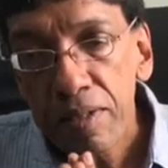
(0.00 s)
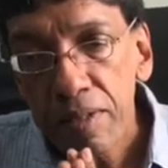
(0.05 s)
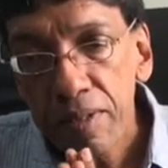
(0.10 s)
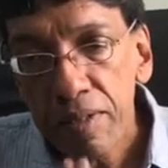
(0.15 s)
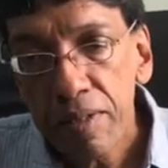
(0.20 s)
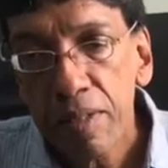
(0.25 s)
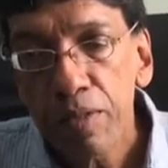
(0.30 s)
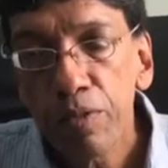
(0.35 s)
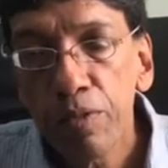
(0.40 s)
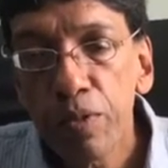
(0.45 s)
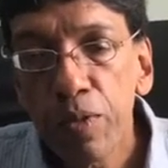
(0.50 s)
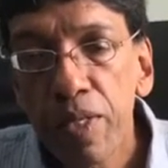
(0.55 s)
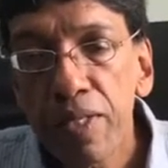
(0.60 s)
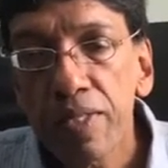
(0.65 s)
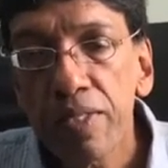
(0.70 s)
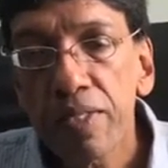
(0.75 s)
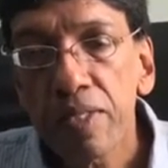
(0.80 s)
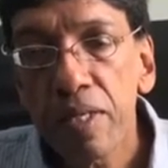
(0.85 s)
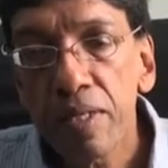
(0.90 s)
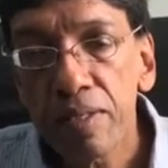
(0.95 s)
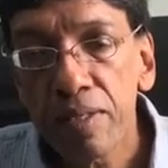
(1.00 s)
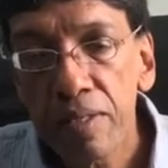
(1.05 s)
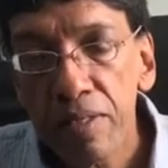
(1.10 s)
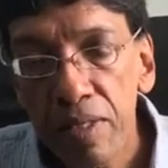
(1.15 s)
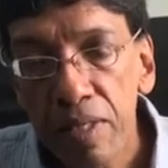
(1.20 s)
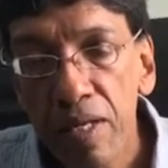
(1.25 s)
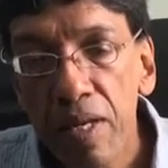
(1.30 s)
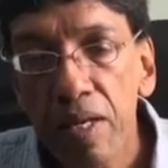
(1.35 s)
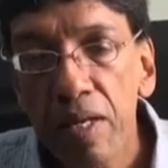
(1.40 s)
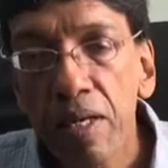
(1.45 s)
the US and
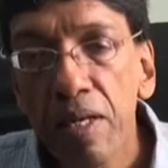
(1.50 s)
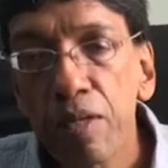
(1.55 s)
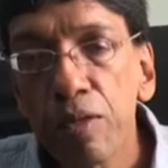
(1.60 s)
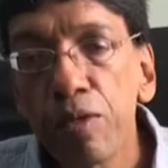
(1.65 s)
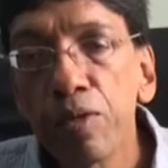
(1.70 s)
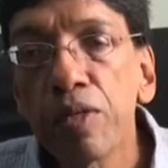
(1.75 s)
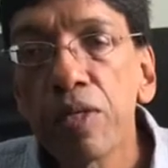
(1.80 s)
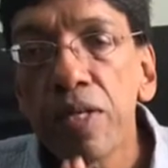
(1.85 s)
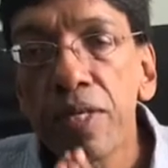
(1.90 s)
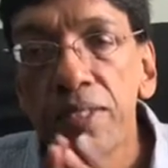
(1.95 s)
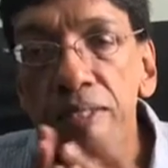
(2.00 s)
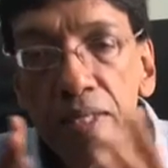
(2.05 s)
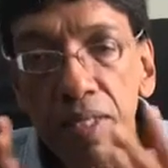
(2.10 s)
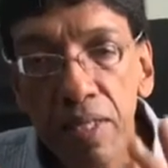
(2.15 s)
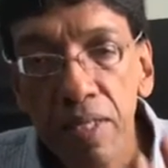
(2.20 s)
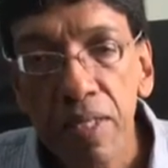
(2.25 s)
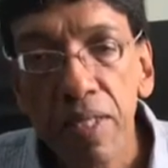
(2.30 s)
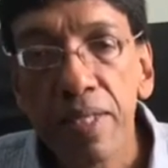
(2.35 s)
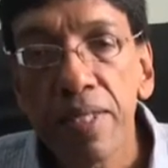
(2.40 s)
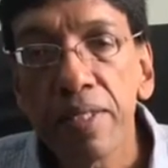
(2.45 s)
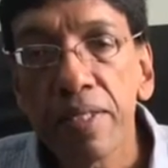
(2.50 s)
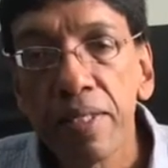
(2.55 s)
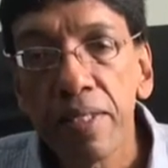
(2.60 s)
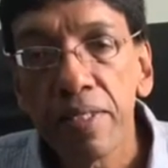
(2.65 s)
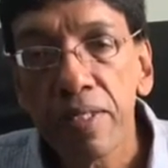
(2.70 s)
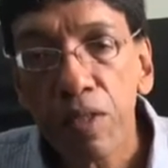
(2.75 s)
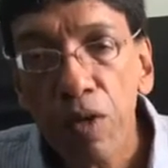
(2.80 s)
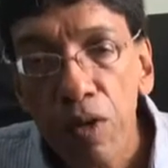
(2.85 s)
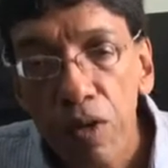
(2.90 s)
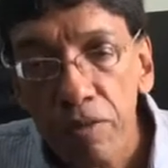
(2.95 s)
Sri Lanka don't escalate
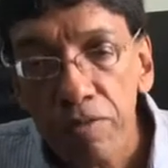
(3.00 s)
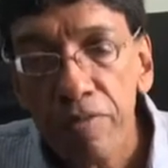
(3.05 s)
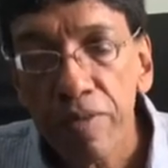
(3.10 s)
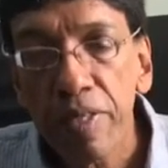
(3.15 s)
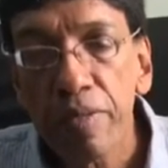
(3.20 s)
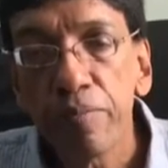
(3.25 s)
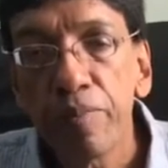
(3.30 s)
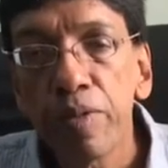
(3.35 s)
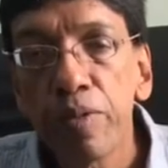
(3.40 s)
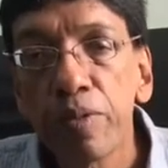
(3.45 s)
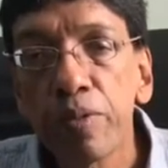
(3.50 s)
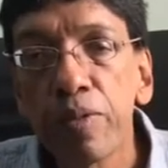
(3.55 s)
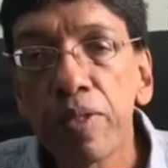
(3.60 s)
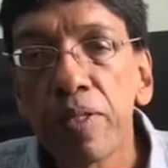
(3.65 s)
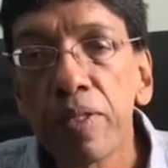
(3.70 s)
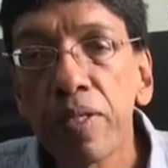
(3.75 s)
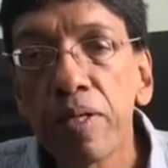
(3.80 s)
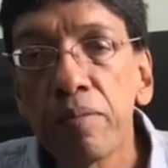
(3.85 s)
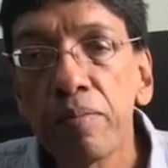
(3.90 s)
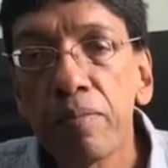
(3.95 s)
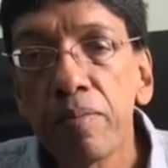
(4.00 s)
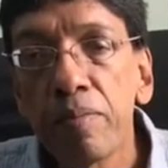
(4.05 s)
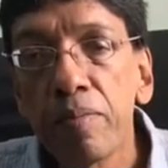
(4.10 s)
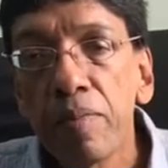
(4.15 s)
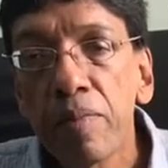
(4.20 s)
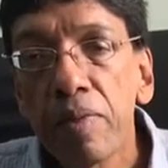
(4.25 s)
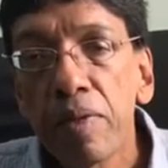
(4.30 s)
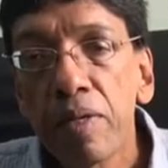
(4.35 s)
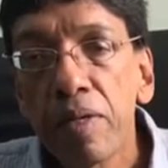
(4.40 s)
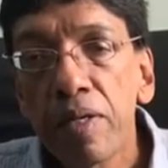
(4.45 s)
this conflict between them.
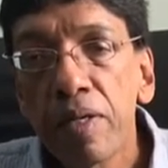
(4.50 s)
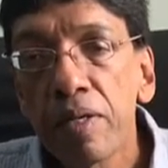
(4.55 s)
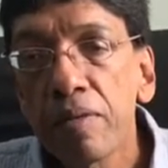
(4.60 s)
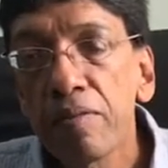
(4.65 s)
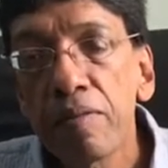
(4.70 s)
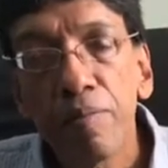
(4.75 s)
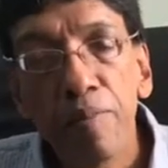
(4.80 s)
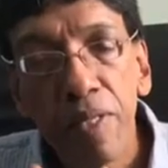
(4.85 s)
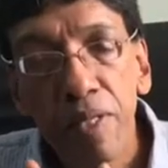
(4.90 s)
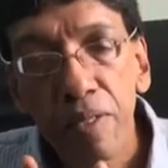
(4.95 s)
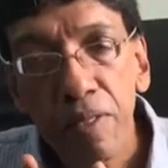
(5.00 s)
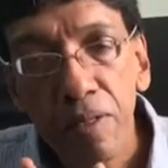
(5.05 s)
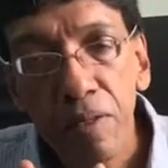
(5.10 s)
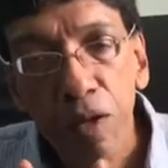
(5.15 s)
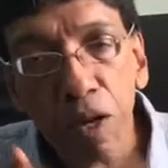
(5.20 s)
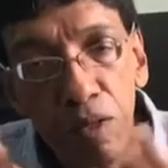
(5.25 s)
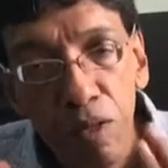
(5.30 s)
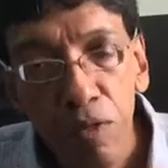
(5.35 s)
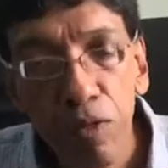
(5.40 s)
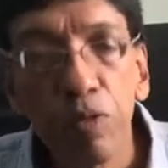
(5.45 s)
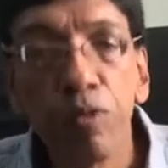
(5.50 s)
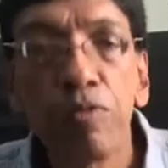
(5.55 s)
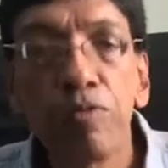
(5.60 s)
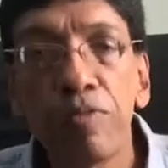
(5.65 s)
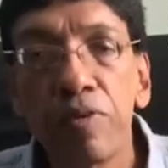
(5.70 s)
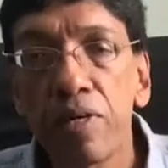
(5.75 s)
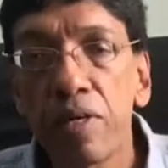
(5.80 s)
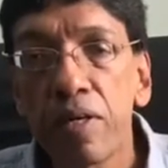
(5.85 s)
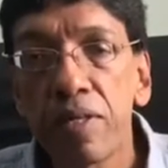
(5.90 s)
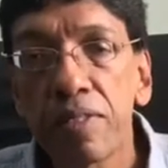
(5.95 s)
It will be not good
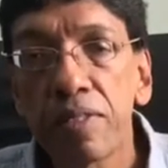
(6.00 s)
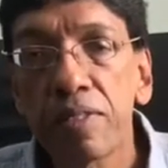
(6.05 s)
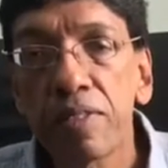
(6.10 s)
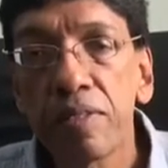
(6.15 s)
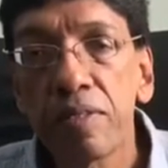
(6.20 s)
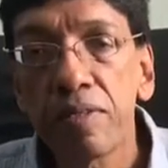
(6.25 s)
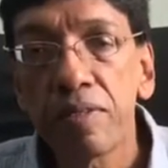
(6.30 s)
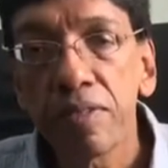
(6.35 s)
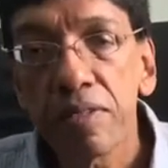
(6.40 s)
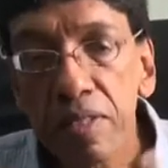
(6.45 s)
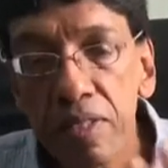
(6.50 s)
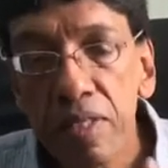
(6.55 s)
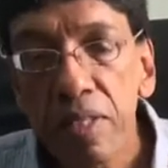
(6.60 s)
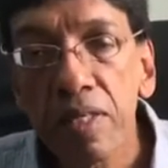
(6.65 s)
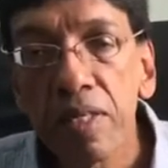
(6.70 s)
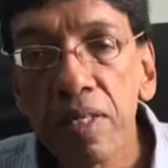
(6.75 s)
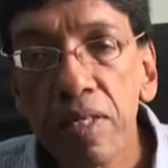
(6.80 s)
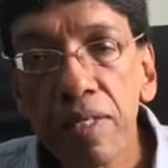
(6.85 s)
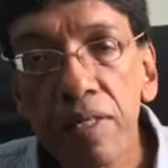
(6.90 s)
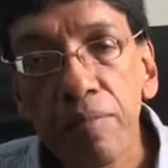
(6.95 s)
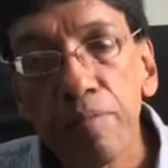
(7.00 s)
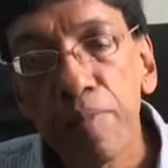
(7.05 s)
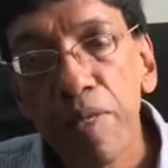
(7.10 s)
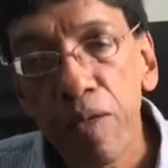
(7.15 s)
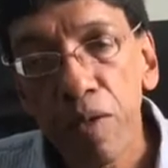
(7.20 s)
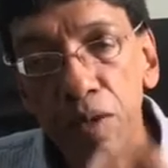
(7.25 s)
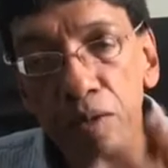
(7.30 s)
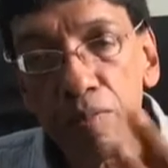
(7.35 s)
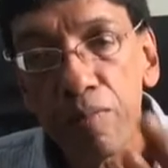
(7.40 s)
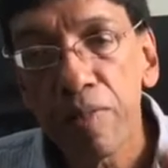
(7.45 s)
for us. Certainly, it may
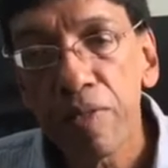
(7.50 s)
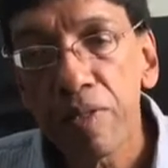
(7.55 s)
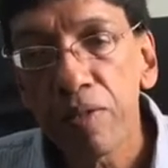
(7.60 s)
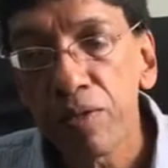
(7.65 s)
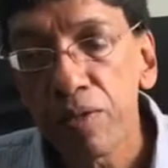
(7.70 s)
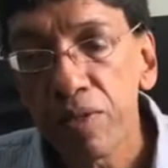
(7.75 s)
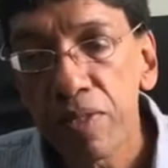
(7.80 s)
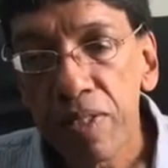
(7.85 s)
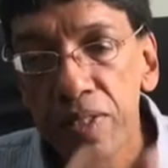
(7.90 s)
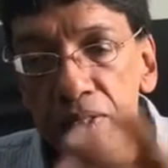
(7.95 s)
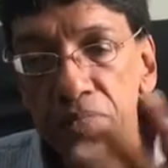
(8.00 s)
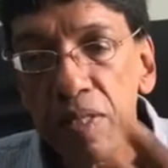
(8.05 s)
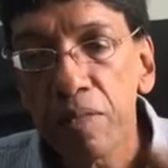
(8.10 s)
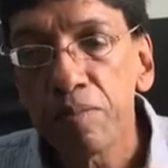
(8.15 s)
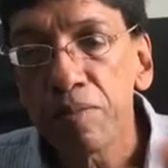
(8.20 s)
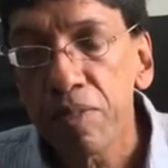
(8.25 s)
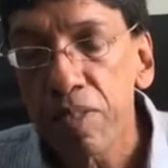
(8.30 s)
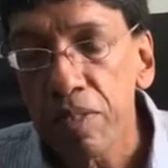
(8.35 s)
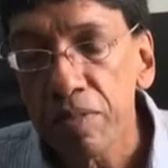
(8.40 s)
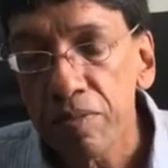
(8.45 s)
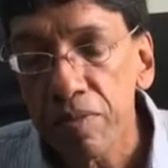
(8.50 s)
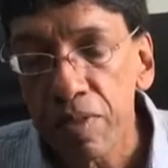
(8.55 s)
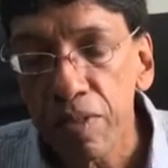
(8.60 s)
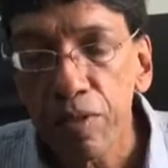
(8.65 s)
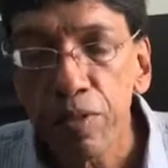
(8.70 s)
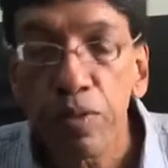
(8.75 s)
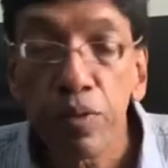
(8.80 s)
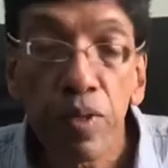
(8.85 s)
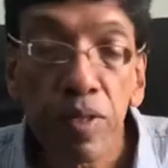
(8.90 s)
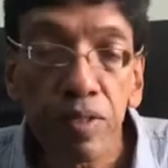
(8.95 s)
not be good in some sense for the
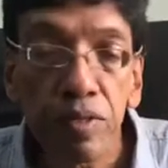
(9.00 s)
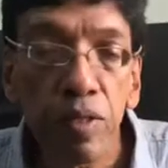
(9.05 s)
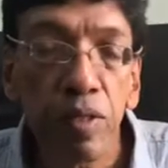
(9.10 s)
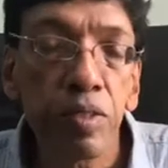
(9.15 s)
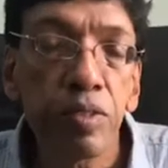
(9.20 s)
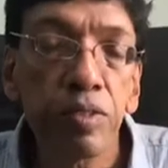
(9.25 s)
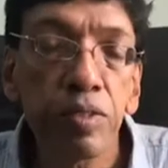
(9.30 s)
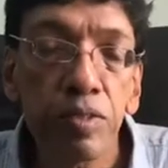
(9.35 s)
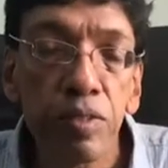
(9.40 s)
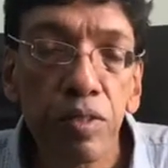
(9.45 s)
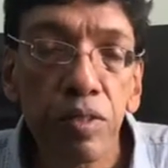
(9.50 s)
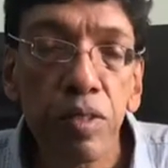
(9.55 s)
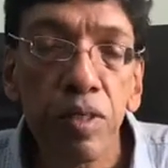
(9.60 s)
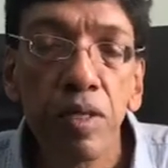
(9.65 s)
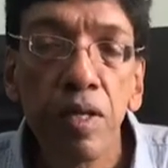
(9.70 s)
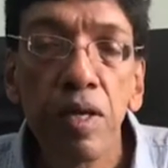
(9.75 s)
US also,